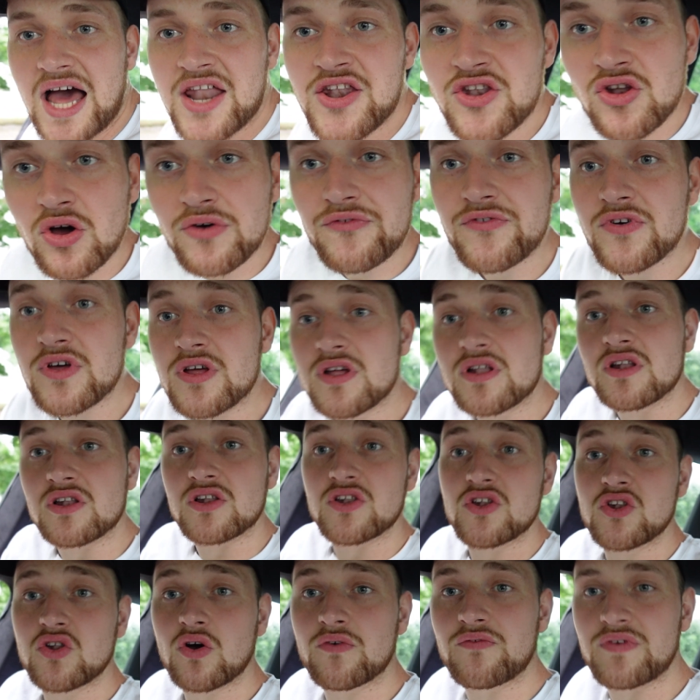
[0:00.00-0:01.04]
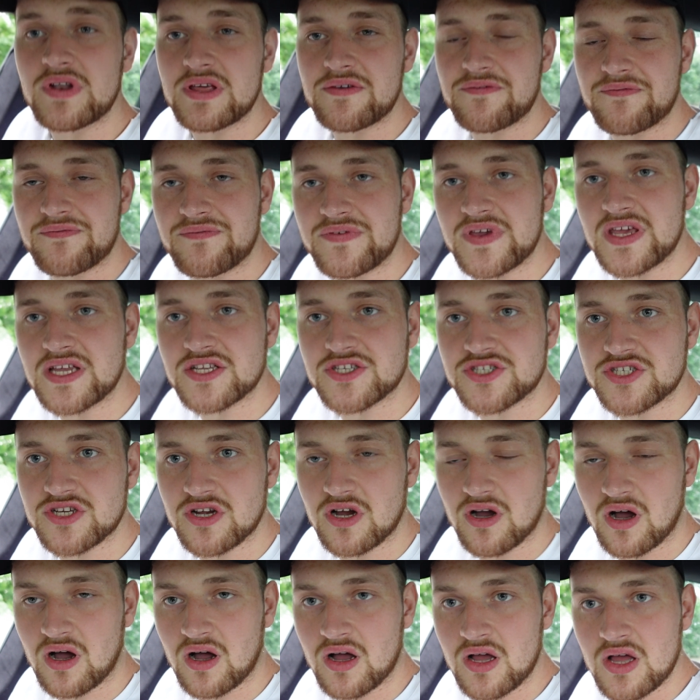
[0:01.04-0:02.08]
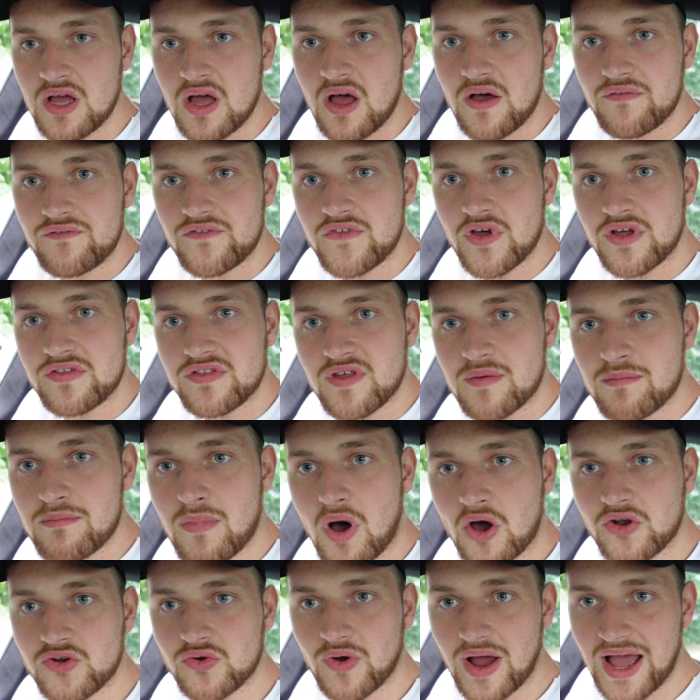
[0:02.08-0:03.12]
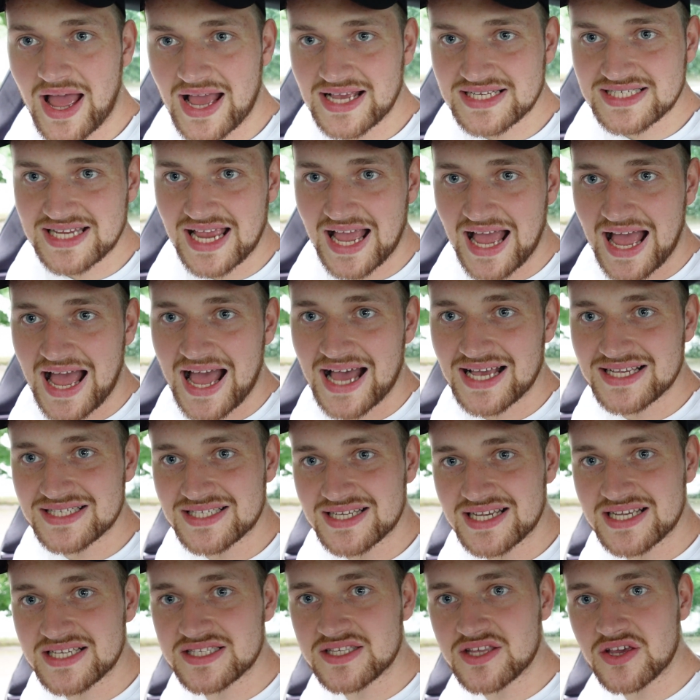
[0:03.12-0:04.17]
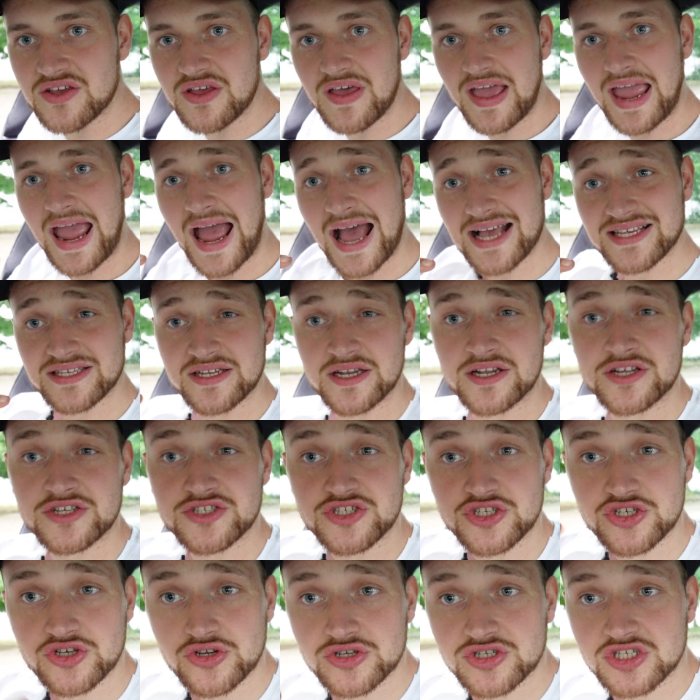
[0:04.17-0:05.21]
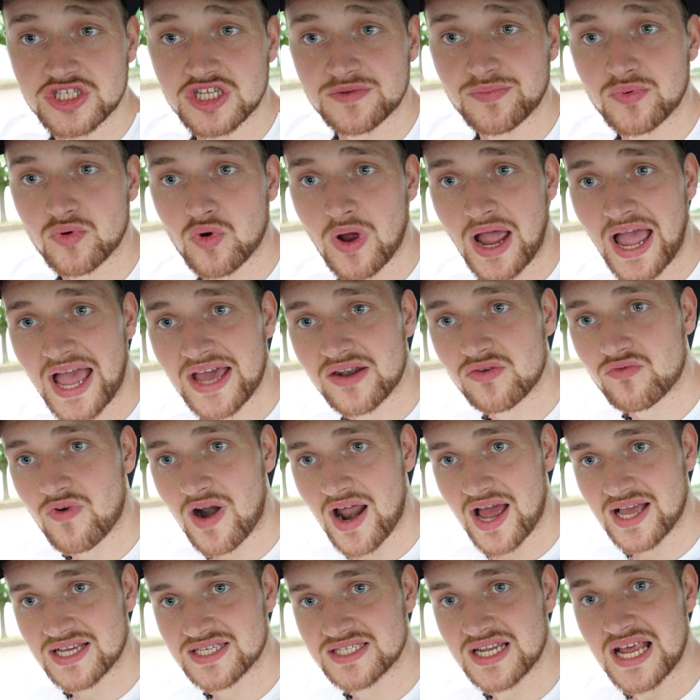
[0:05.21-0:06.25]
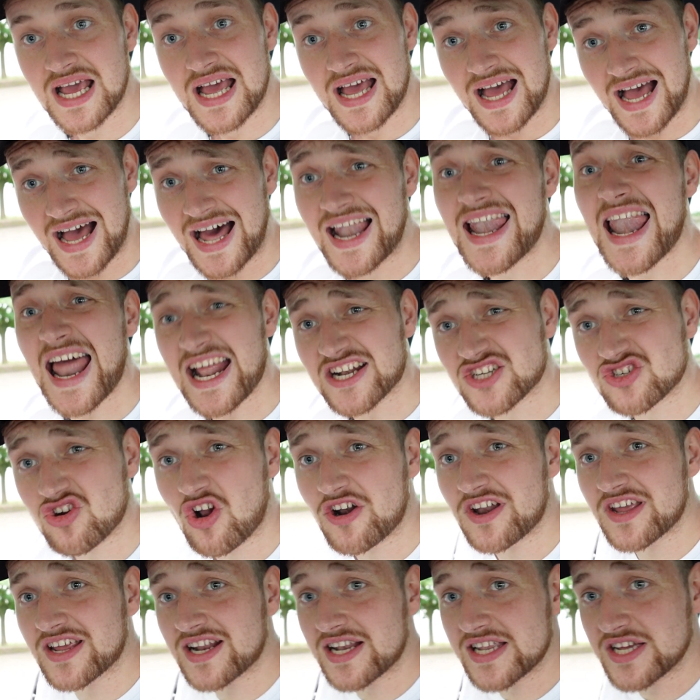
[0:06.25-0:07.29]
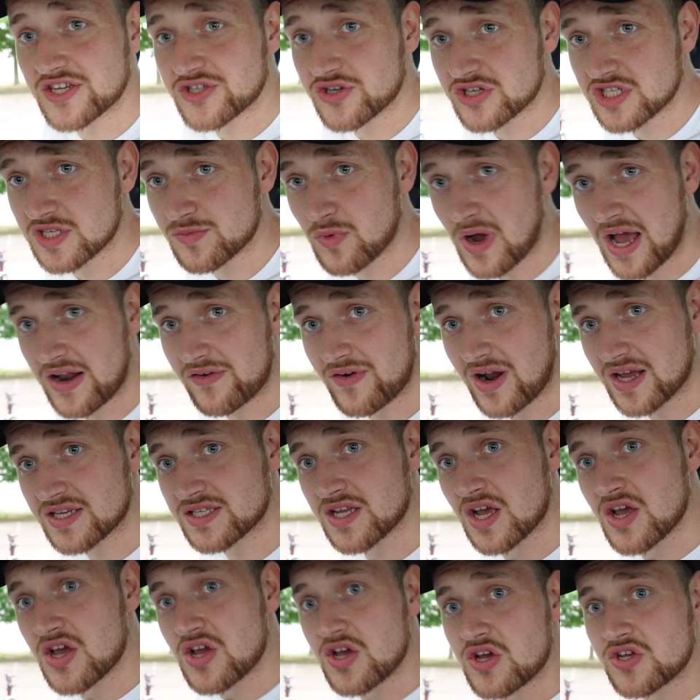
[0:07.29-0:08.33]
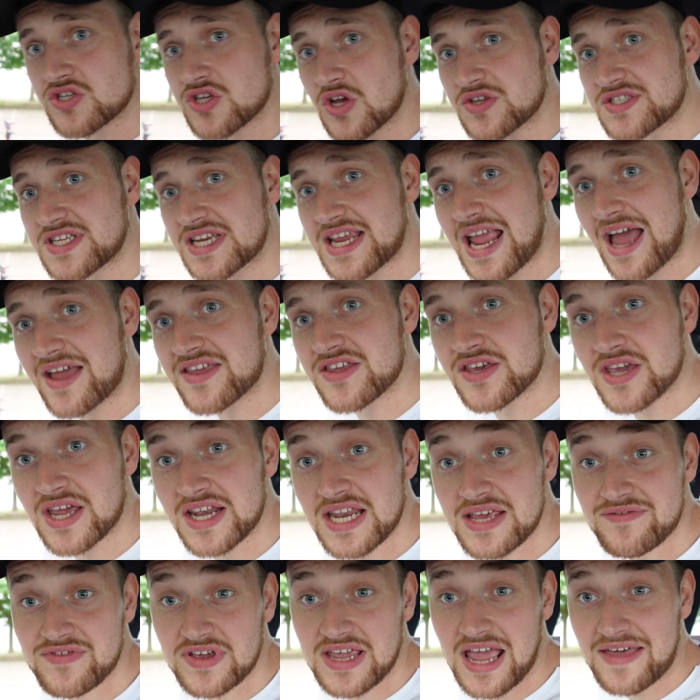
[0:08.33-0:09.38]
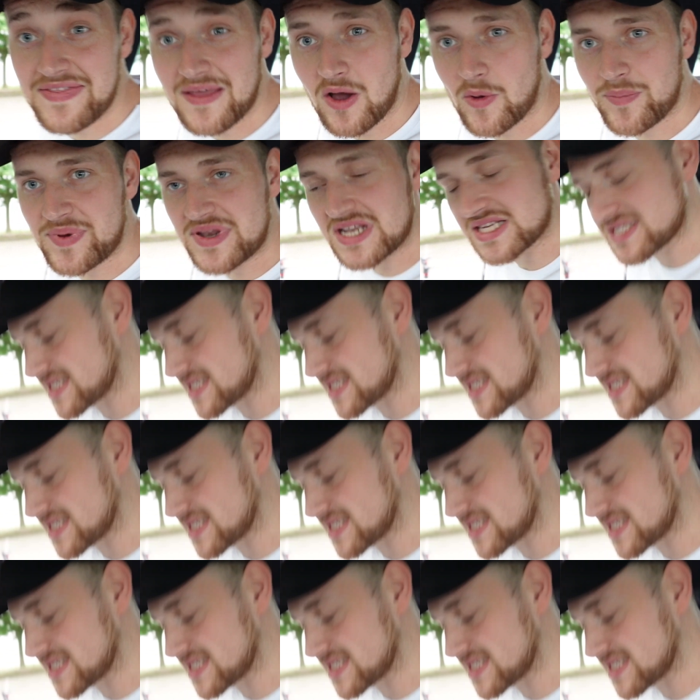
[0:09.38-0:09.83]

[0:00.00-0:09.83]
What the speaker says: Another lovely feature that the Model S has is that it has an adjustable headrest, electronically adjustable headrest. So you can either get that up in